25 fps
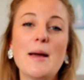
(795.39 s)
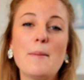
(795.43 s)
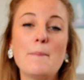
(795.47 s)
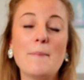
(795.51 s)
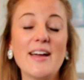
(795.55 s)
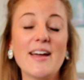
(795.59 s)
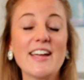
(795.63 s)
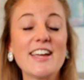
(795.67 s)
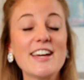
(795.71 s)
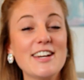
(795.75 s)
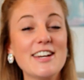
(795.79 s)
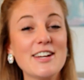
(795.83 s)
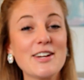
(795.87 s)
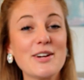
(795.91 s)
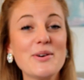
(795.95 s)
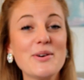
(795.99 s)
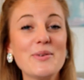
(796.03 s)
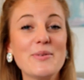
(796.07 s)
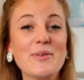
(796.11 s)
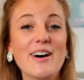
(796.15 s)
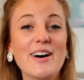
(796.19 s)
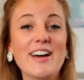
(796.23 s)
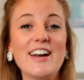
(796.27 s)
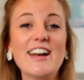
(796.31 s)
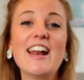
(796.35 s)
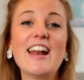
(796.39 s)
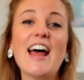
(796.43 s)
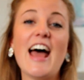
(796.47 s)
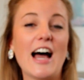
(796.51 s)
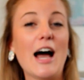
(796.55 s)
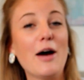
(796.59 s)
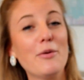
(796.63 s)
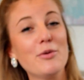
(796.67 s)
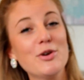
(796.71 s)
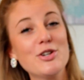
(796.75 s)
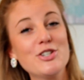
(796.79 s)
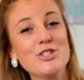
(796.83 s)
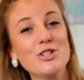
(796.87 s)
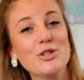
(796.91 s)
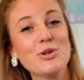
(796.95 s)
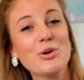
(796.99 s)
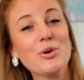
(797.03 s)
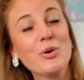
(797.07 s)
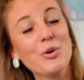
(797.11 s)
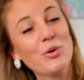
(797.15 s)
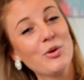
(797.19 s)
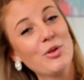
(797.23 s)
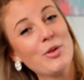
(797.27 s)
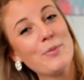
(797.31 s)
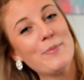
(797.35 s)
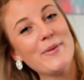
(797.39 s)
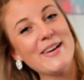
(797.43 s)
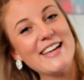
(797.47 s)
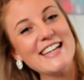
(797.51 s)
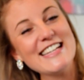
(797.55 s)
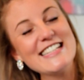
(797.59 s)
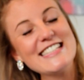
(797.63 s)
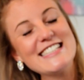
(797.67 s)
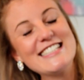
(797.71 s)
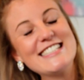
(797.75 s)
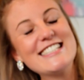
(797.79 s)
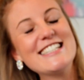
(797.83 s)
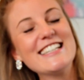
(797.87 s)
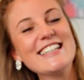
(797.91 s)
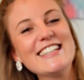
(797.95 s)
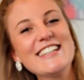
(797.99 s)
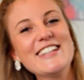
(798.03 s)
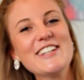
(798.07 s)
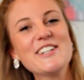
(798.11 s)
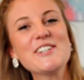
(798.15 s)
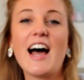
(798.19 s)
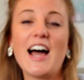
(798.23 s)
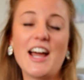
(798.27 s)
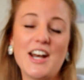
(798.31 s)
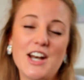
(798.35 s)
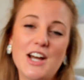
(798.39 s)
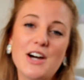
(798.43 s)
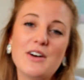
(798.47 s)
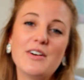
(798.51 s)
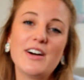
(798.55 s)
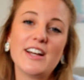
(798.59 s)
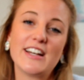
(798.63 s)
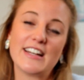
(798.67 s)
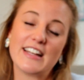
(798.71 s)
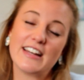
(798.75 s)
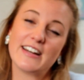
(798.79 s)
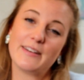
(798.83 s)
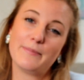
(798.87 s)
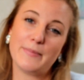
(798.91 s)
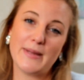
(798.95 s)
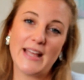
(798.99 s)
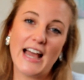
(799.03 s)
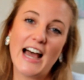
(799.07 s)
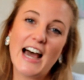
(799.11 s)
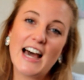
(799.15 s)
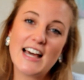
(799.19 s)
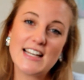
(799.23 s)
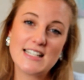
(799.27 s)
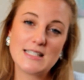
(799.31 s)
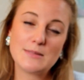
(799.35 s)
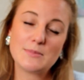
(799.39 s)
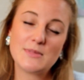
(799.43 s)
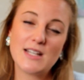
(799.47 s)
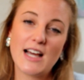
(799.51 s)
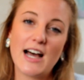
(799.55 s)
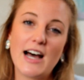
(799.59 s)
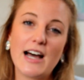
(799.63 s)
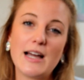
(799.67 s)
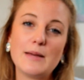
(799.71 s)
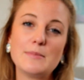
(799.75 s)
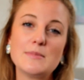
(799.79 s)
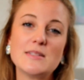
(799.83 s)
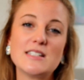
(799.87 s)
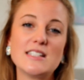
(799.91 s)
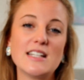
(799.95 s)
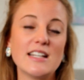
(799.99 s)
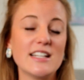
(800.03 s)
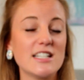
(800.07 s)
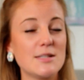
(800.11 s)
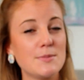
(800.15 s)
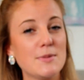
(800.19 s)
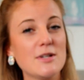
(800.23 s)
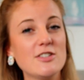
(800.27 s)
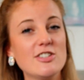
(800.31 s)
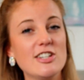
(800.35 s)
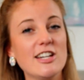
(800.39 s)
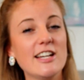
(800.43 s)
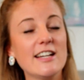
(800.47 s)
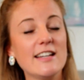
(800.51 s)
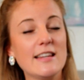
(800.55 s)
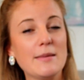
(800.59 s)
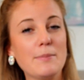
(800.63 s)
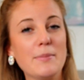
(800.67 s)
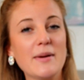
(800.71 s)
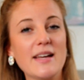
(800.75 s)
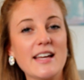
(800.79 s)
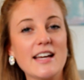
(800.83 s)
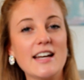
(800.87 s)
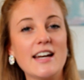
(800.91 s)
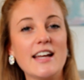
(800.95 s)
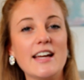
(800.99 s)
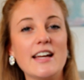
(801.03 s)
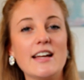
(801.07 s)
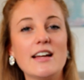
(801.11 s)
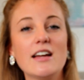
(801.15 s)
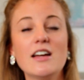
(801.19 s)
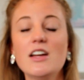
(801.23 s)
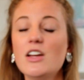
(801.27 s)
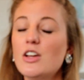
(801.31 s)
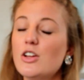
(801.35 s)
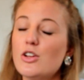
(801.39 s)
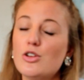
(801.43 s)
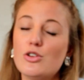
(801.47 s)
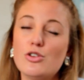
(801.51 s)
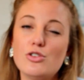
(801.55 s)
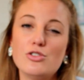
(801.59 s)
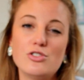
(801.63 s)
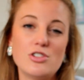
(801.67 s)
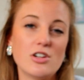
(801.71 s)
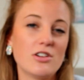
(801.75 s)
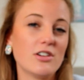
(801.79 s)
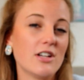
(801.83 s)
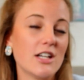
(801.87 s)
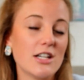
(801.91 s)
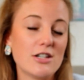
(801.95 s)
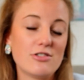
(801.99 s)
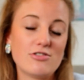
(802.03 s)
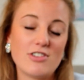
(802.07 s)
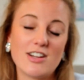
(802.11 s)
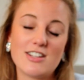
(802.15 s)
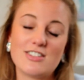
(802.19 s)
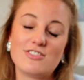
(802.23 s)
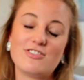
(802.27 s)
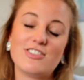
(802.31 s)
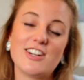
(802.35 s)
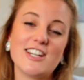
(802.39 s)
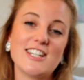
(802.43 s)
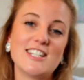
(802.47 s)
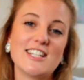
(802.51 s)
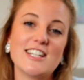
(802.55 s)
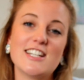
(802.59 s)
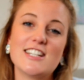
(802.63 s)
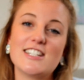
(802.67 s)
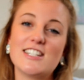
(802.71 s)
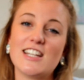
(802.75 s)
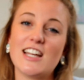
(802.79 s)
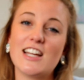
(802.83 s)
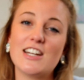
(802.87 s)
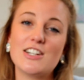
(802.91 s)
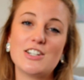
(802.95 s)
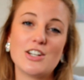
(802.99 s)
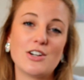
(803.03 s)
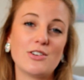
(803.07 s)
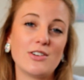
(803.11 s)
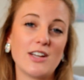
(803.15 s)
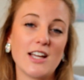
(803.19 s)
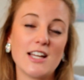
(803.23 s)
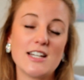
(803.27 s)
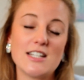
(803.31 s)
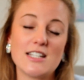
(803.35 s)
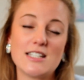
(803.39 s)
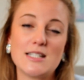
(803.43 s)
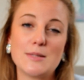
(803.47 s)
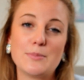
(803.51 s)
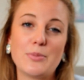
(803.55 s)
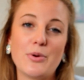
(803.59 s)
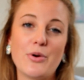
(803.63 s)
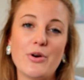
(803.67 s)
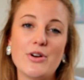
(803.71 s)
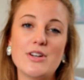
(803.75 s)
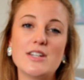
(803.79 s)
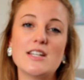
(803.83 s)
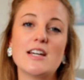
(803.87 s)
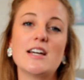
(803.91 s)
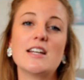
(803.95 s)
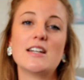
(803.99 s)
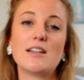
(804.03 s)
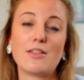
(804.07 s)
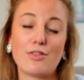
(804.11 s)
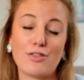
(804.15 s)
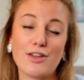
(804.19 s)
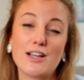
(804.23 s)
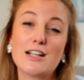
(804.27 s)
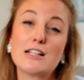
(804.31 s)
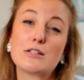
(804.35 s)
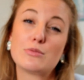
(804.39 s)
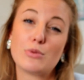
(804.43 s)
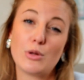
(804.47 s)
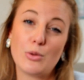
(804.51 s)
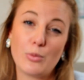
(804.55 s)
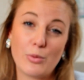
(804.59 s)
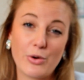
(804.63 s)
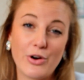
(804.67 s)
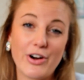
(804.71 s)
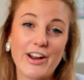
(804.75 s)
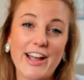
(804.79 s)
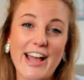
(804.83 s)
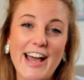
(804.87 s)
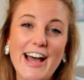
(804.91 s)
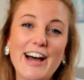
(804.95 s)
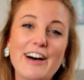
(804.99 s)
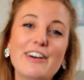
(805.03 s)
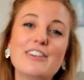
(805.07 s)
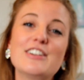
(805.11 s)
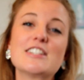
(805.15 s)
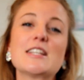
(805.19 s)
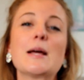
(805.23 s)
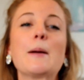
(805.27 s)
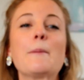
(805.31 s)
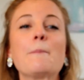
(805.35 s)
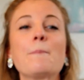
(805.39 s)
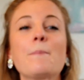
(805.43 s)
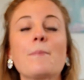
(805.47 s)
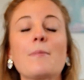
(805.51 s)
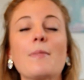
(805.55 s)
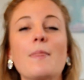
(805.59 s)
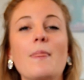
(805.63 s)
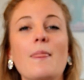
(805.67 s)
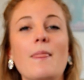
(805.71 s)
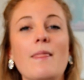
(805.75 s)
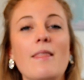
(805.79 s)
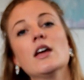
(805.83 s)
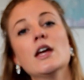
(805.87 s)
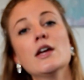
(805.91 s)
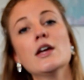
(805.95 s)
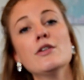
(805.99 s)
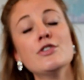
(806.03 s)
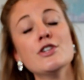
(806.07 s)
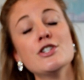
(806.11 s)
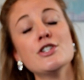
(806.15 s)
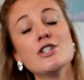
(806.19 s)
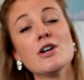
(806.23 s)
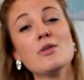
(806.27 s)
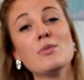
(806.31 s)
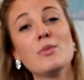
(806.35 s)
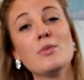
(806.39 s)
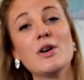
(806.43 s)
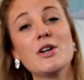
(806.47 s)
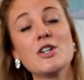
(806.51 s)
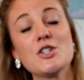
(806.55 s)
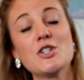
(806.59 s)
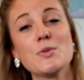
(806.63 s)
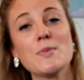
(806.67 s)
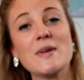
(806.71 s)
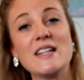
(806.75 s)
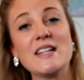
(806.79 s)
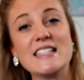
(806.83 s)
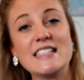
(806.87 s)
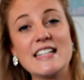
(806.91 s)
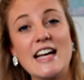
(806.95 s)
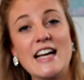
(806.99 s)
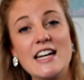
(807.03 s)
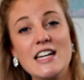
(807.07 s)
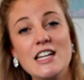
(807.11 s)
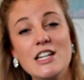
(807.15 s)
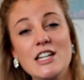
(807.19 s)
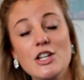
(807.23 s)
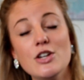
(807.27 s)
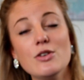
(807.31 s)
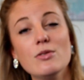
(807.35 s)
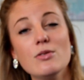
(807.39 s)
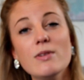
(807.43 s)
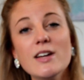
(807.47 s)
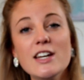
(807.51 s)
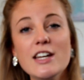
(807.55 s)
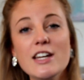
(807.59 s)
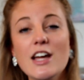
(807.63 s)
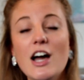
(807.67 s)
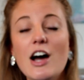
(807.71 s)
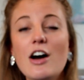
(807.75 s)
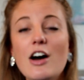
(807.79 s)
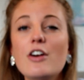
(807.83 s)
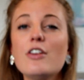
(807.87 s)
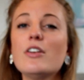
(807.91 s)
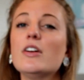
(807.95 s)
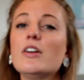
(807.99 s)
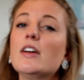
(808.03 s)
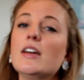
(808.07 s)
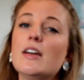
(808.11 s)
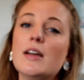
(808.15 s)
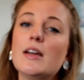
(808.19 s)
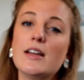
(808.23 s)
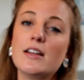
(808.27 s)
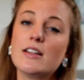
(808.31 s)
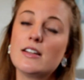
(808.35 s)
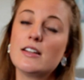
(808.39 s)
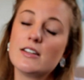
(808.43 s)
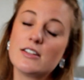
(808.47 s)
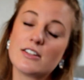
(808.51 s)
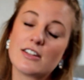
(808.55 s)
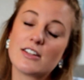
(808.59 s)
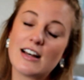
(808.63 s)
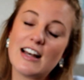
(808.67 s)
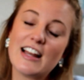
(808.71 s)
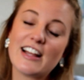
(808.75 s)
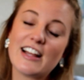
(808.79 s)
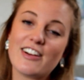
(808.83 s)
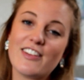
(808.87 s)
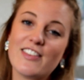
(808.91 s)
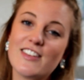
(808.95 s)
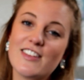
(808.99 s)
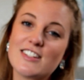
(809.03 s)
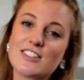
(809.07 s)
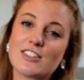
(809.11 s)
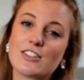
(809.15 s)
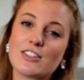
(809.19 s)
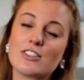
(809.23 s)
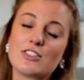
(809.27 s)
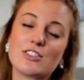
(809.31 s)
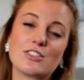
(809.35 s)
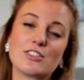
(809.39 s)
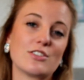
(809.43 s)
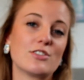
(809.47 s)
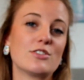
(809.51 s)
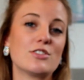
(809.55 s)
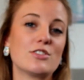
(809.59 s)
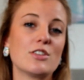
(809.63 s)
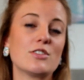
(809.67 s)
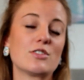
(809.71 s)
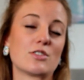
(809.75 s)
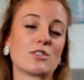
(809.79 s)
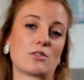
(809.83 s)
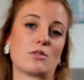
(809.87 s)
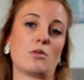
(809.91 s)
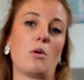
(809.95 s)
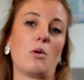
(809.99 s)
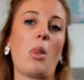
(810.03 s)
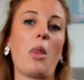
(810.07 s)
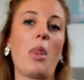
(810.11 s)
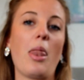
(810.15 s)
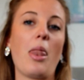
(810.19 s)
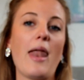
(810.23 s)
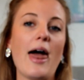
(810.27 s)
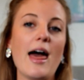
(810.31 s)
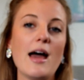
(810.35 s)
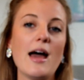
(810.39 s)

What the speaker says: Make it a good one. I wish you all the best. I know it can be hard sometimes, especially at the beginning. Don't get frustrated and don't get disappointed. Things will work out. If you don't want to miss any new video, click on the subscribe